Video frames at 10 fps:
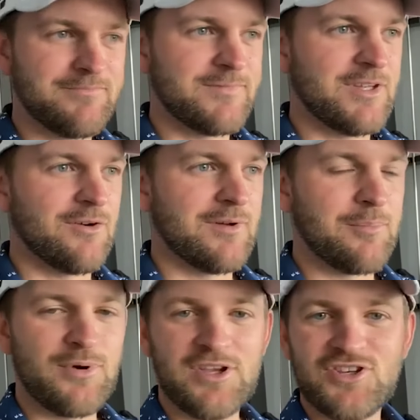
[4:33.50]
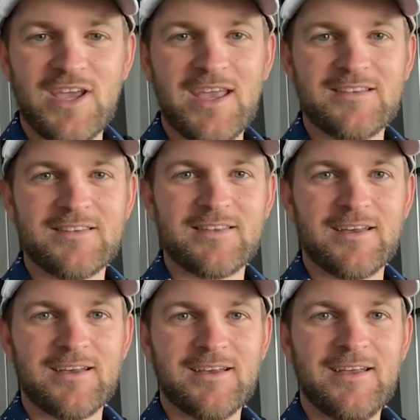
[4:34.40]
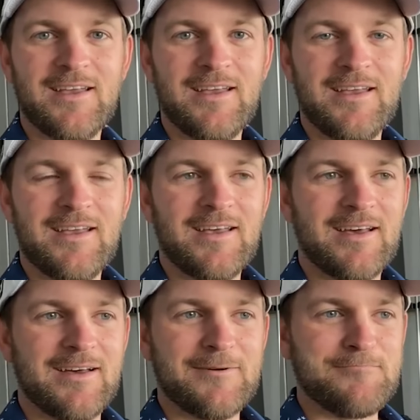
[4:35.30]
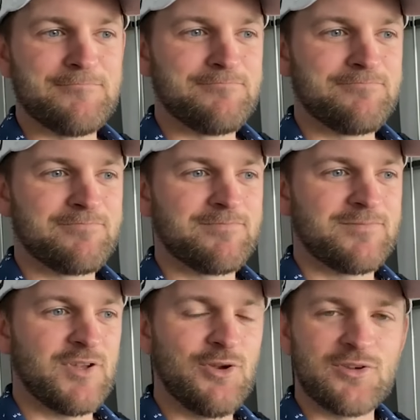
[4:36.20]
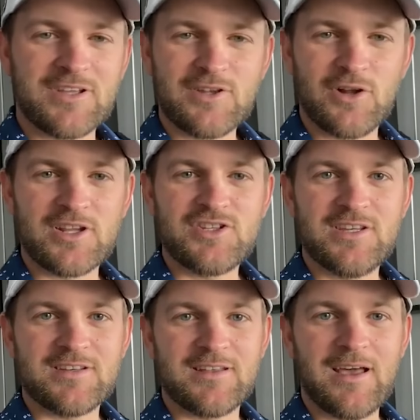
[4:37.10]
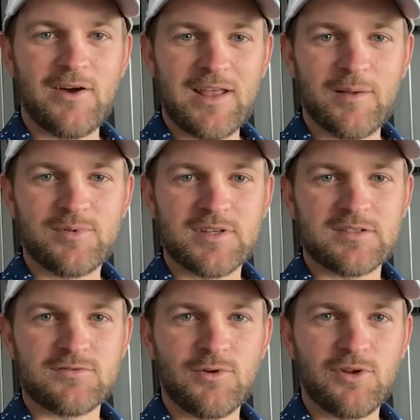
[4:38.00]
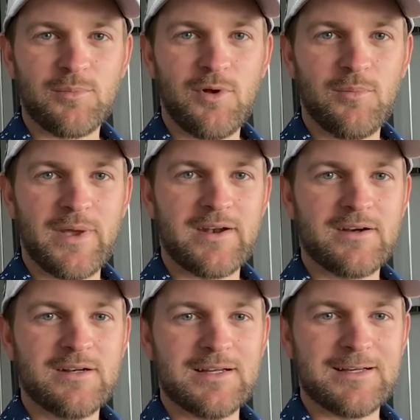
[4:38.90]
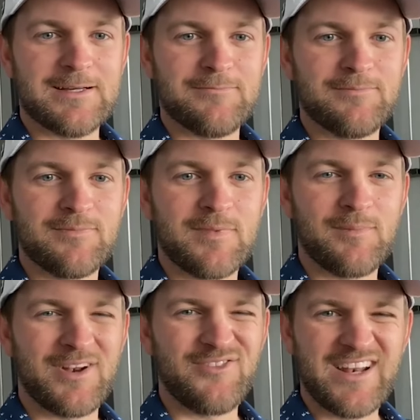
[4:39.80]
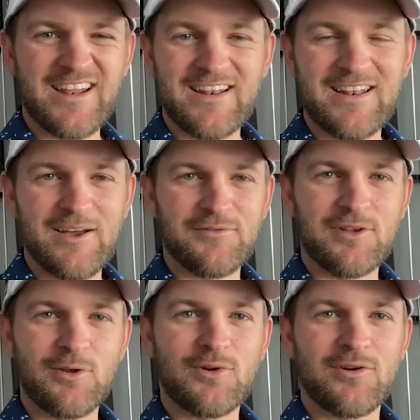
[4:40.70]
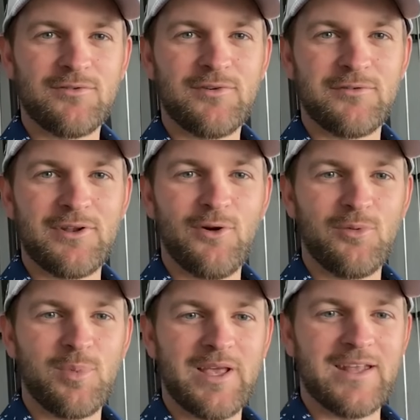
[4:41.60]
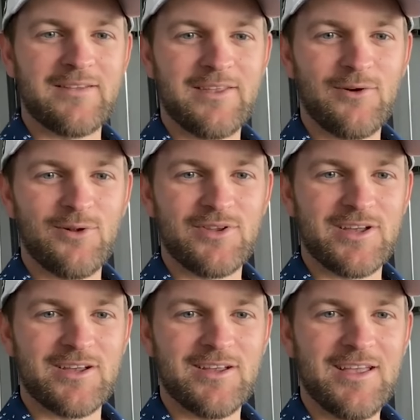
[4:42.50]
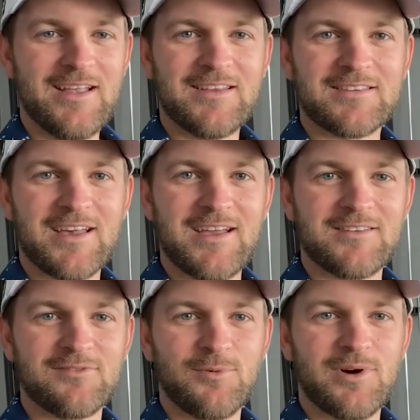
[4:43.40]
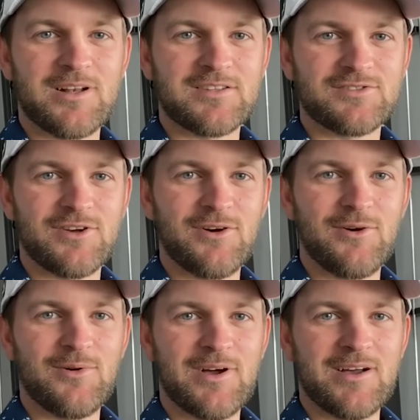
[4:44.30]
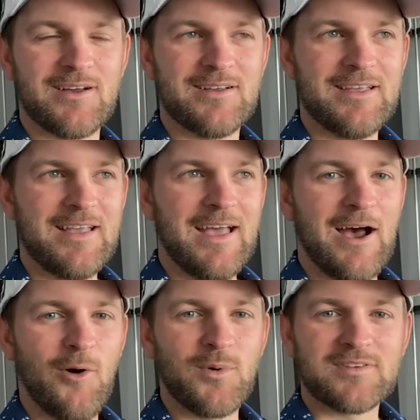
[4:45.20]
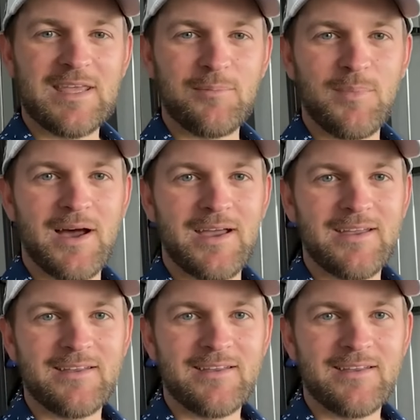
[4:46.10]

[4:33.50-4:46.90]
you know, appreciate the um, the new technologies and how it helps us roll the ball better. Um, but I really love the look of, of an old blade and the old uh, designs as well. So uh, I always keep my